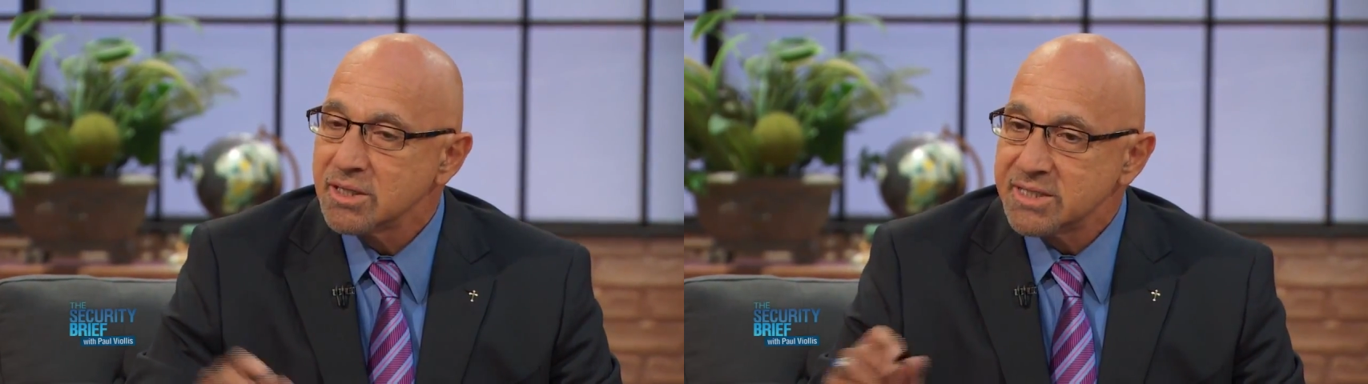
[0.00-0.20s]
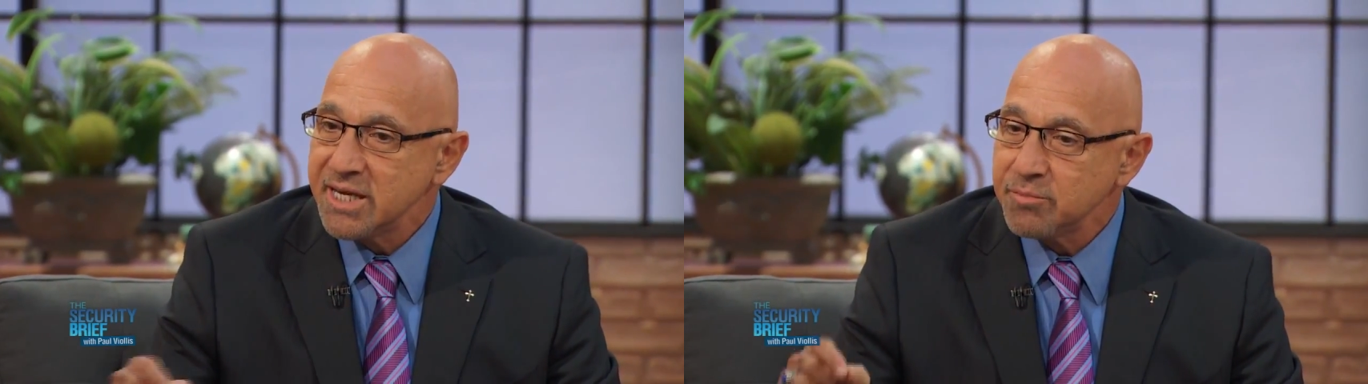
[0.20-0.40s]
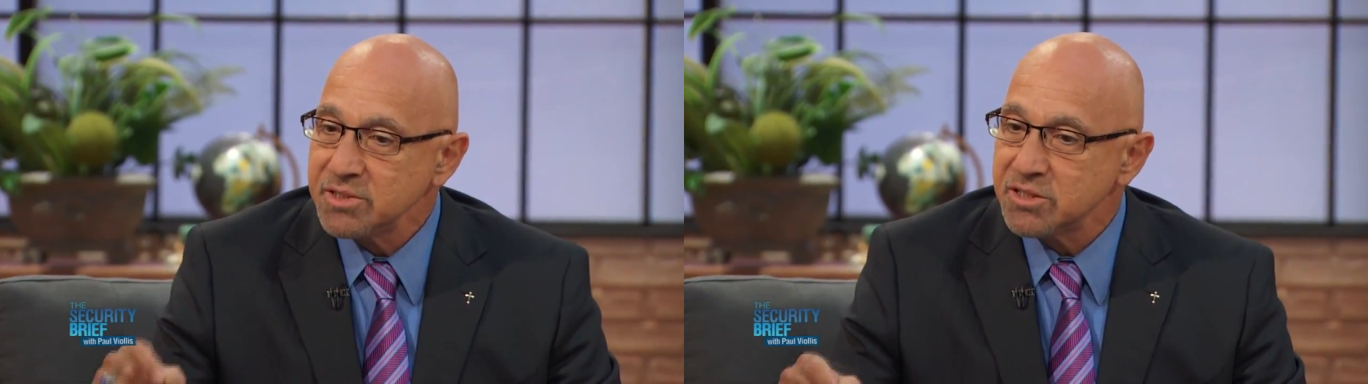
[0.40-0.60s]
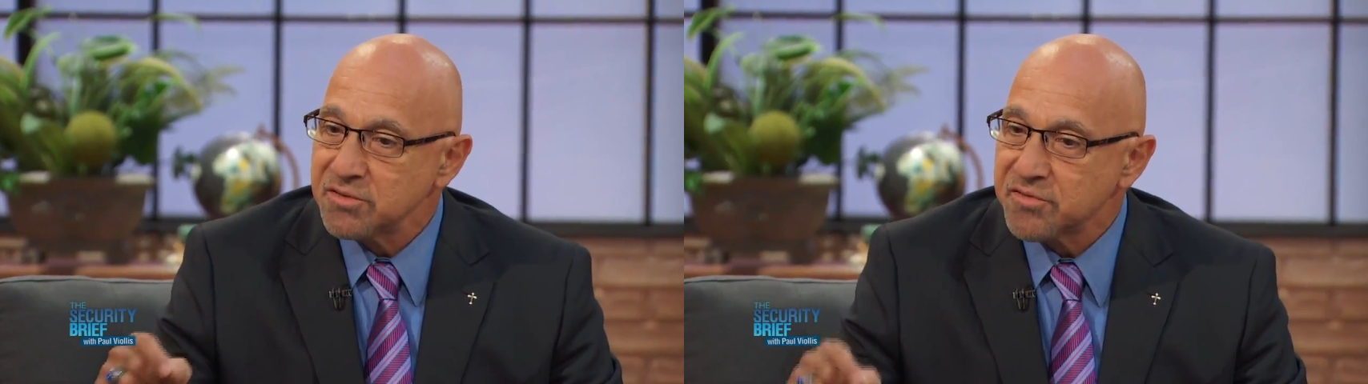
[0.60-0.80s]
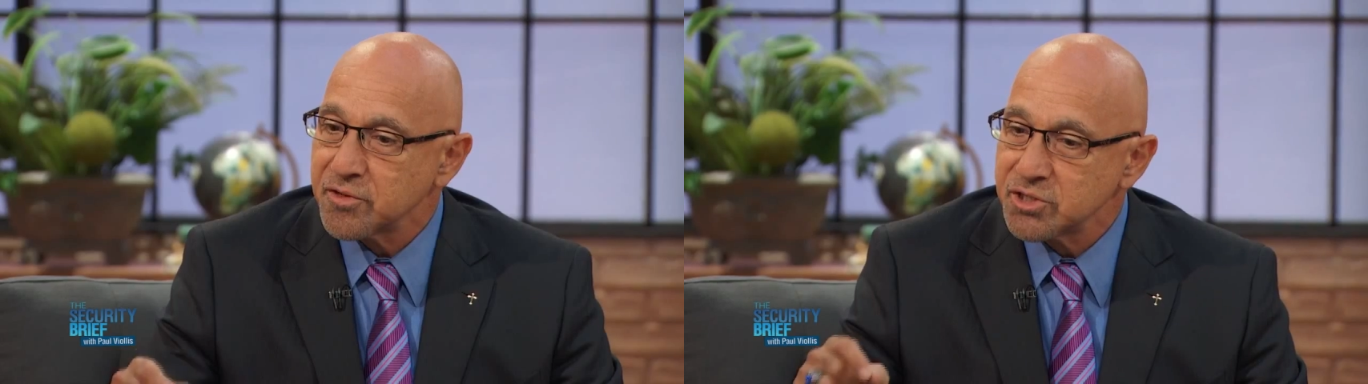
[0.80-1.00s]
Take me to
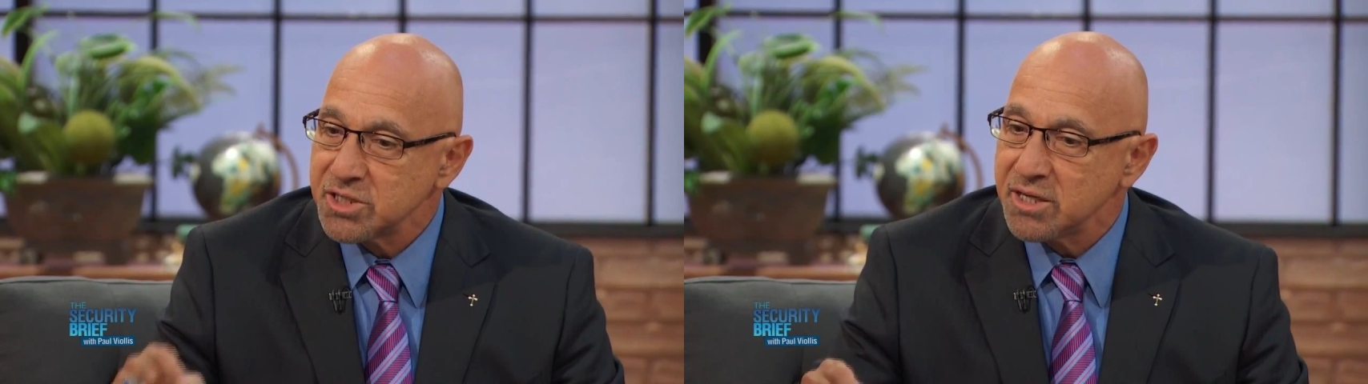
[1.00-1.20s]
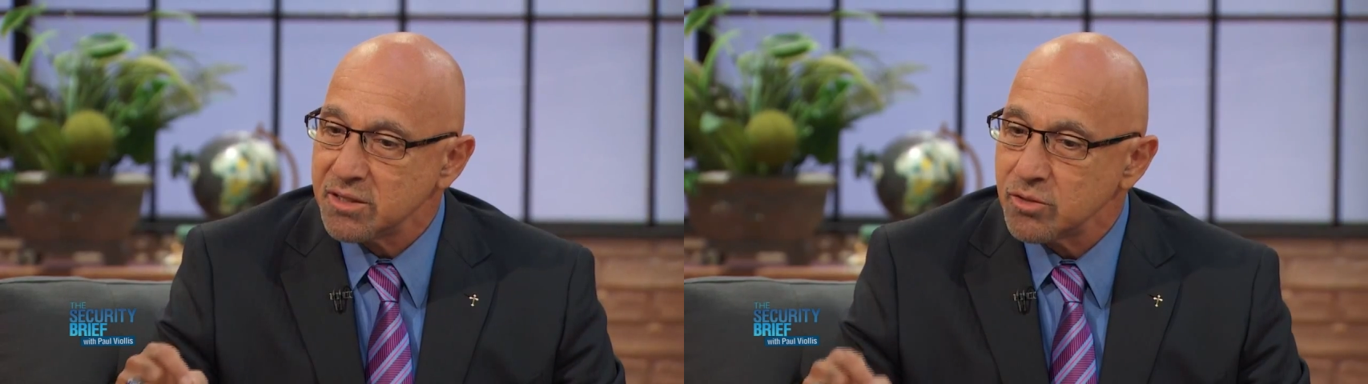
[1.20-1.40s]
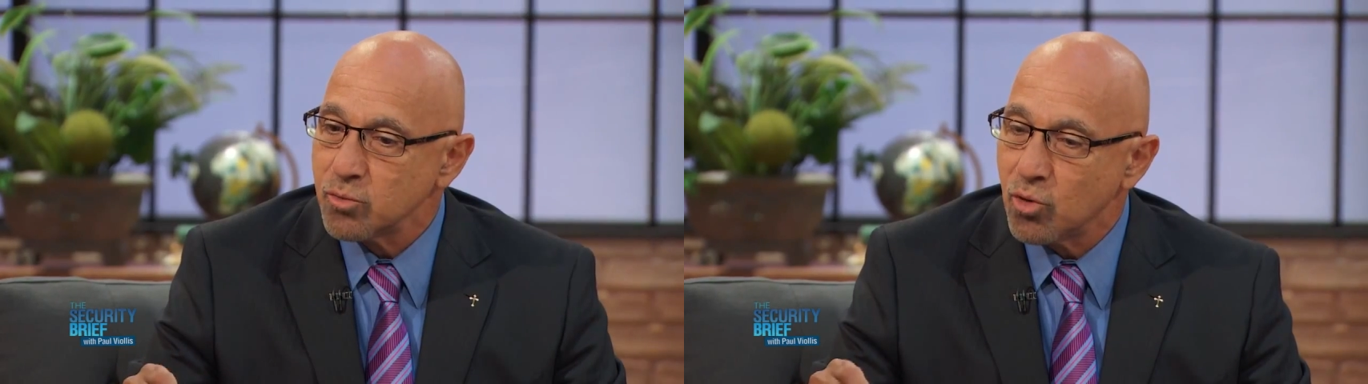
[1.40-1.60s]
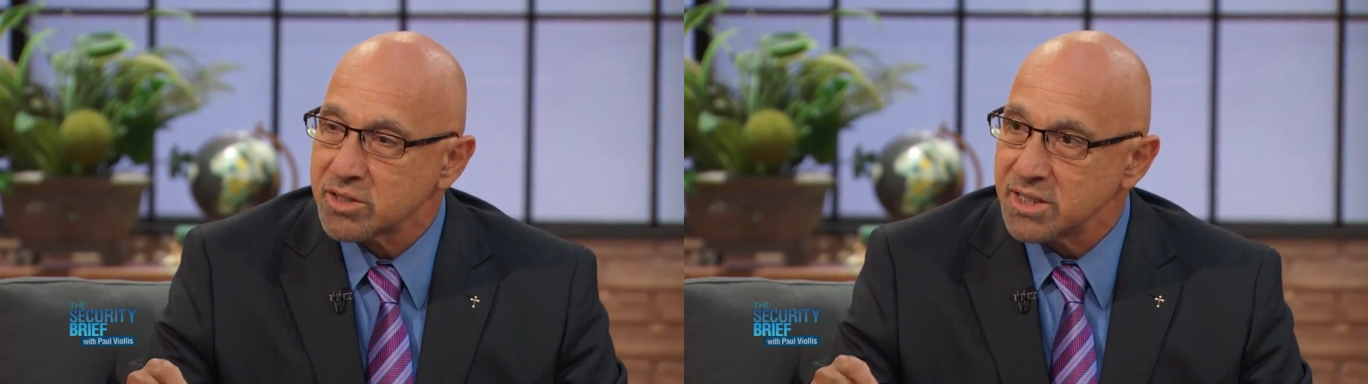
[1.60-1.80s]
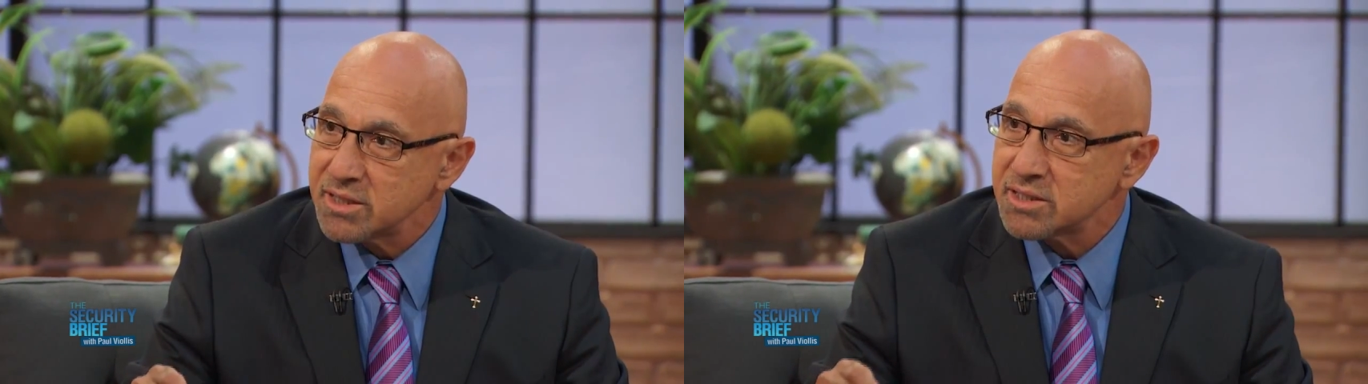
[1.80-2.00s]
the first day that you
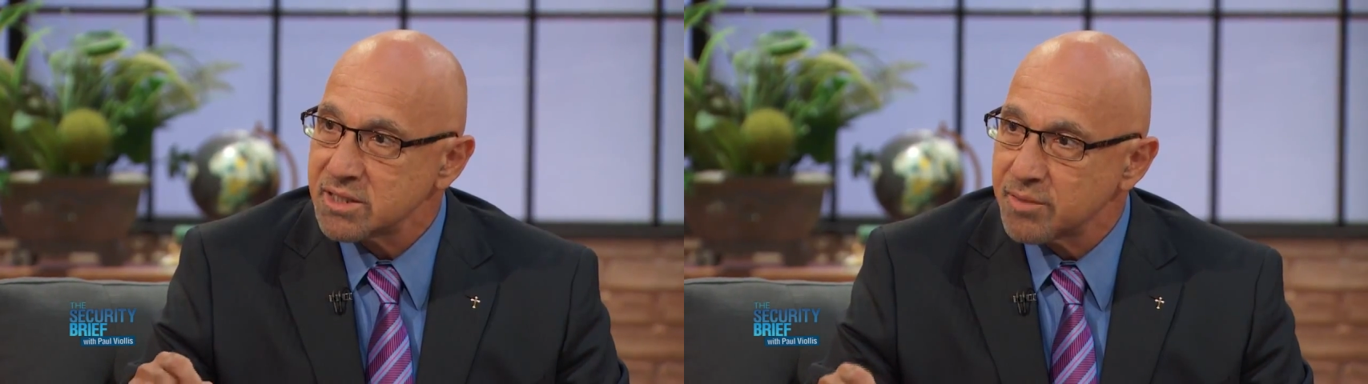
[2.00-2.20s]
walked into